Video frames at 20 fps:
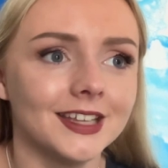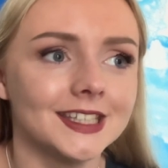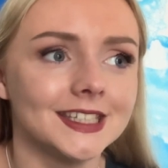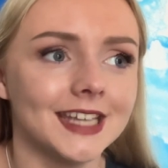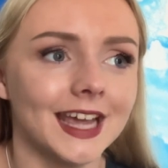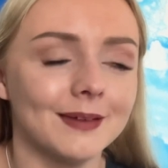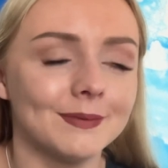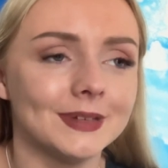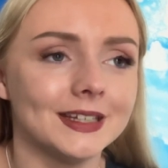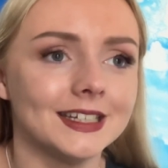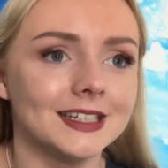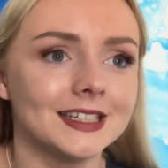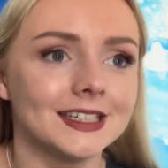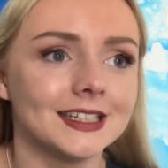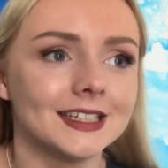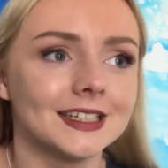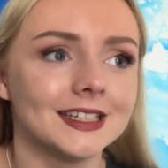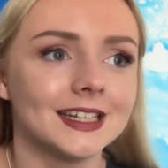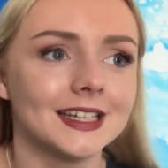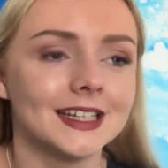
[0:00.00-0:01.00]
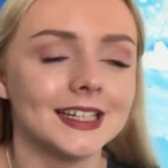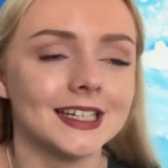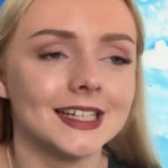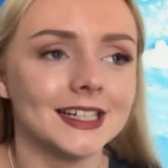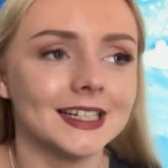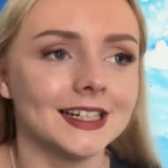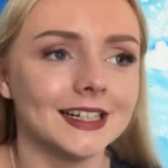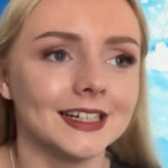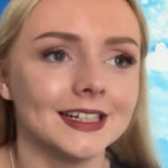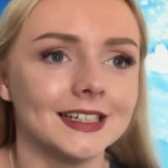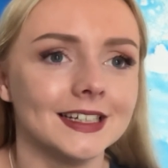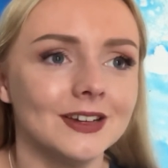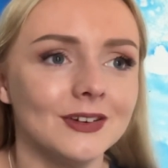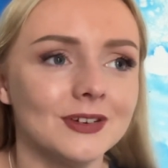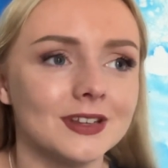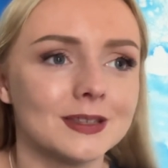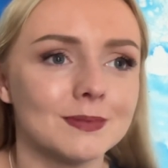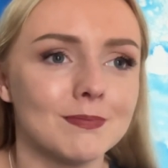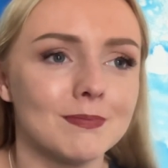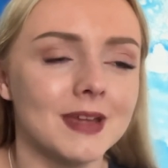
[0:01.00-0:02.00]
Damn it. I know
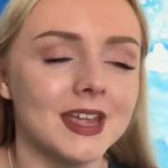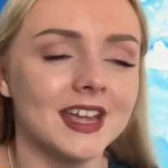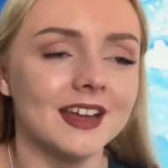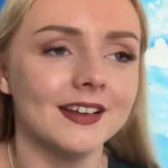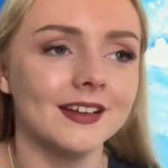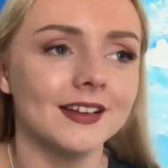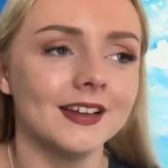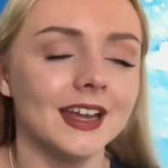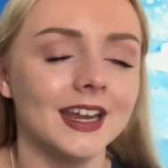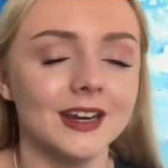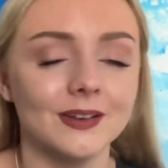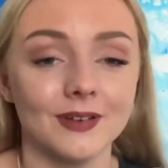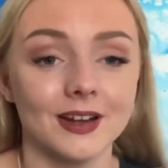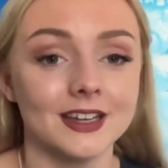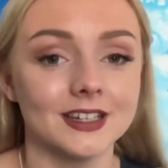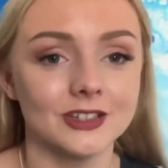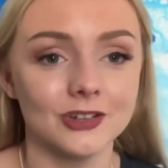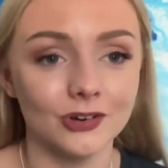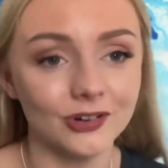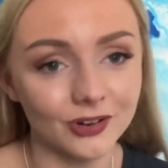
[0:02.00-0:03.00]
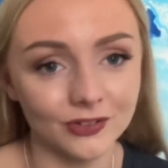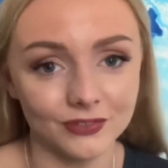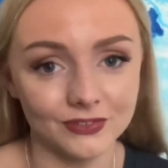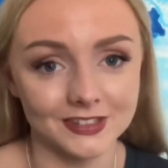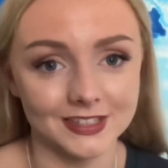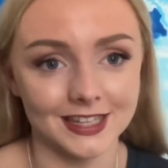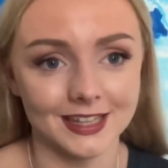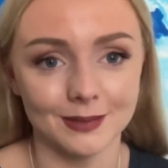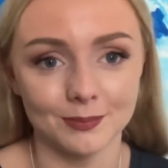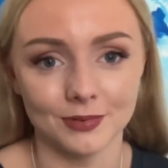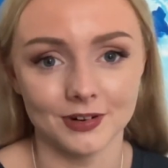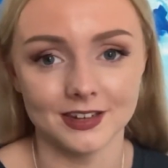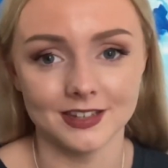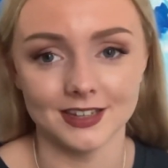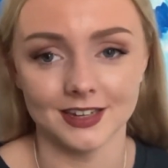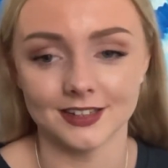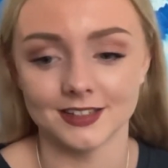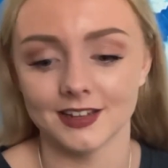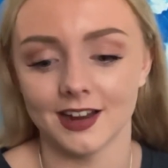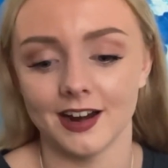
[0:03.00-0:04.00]
it's Mia. Anyways, don't know if you've seen the
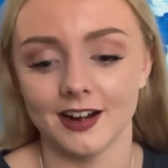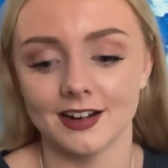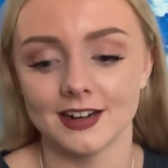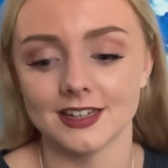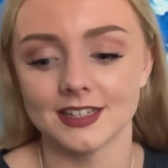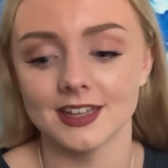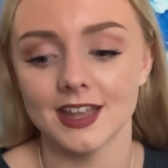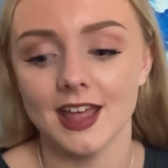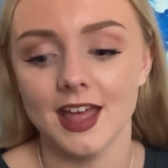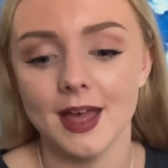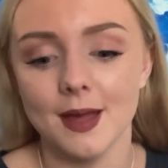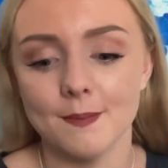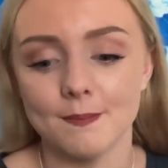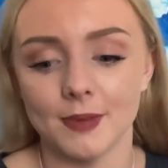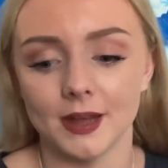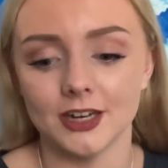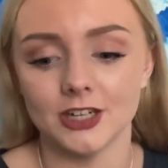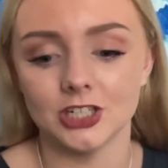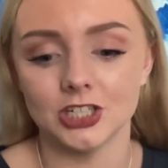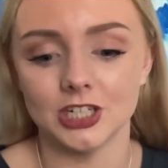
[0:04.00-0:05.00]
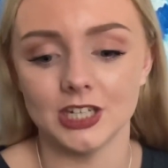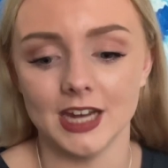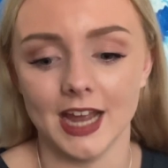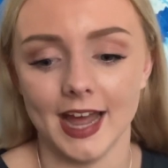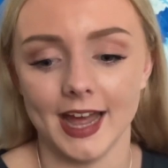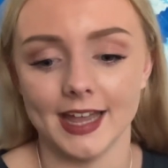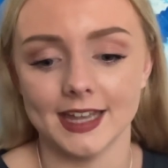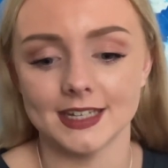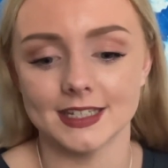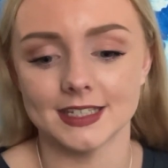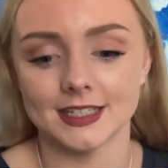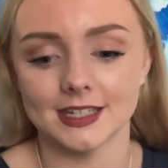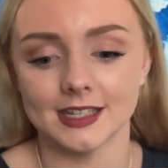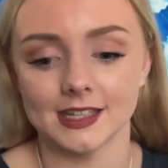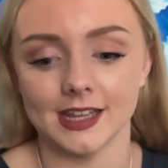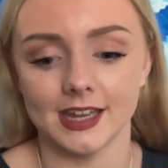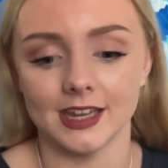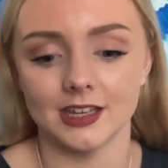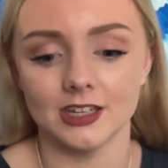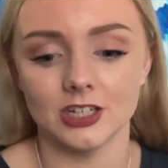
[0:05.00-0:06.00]
Princess Diaries, but she has
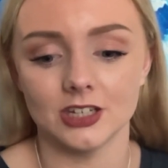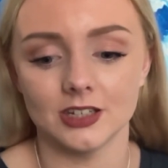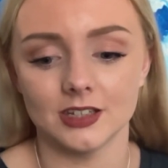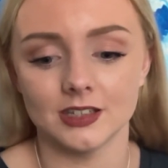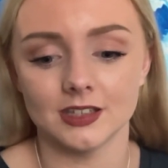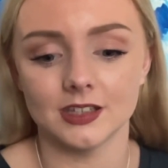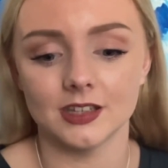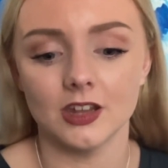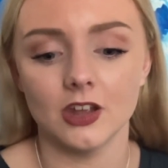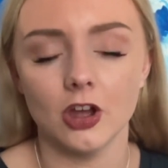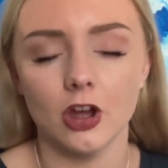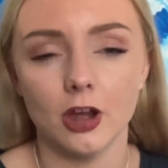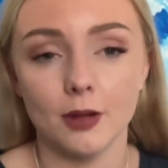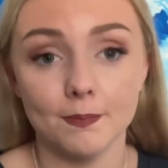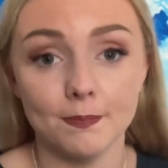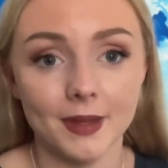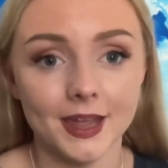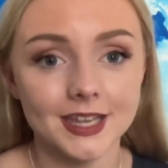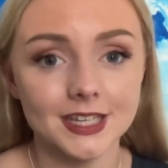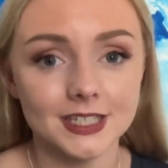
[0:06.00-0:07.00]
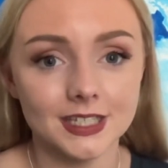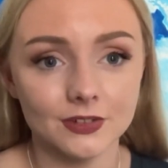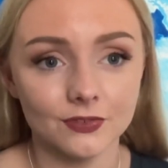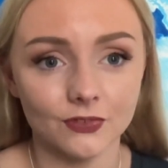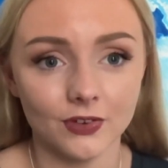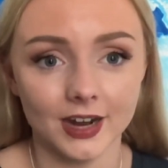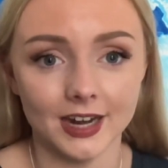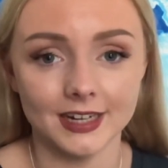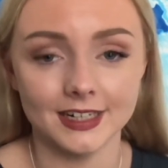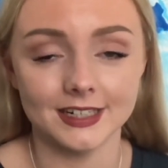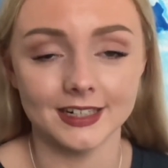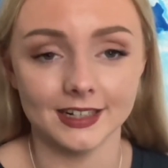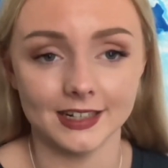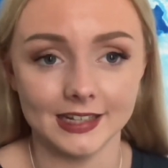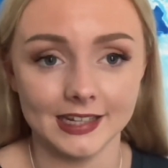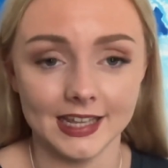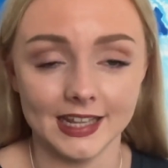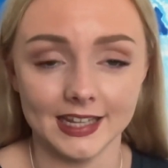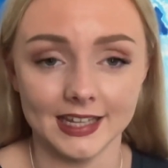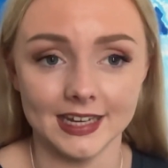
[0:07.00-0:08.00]
like her best friend
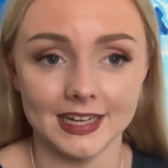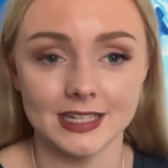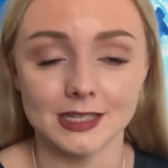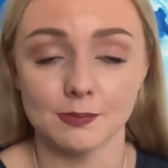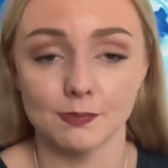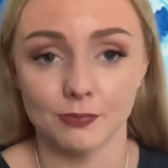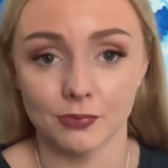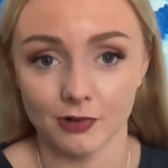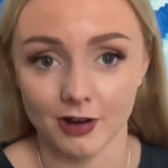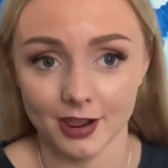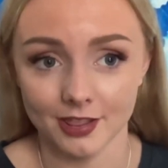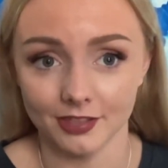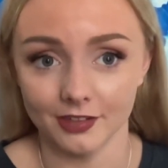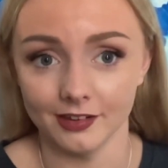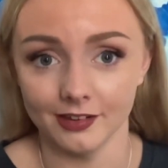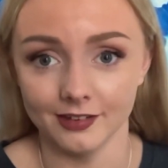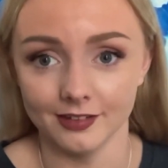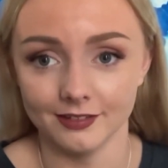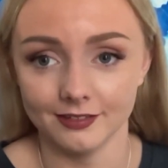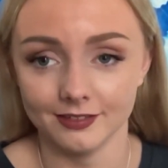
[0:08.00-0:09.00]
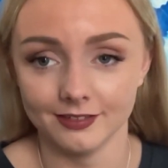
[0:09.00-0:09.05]
Lily's brother